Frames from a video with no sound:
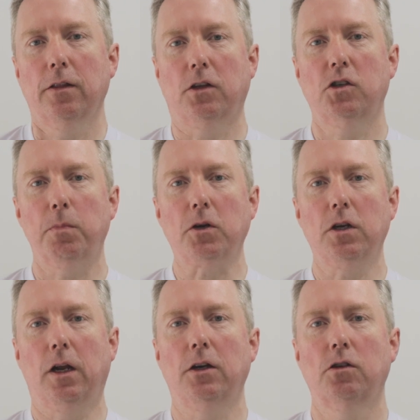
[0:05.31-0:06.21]
that
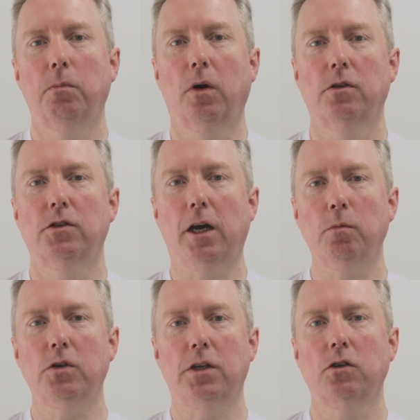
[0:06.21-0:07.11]
specialises upon
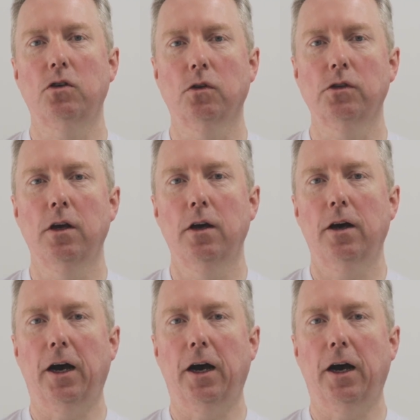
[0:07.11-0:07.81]
cyber essentials,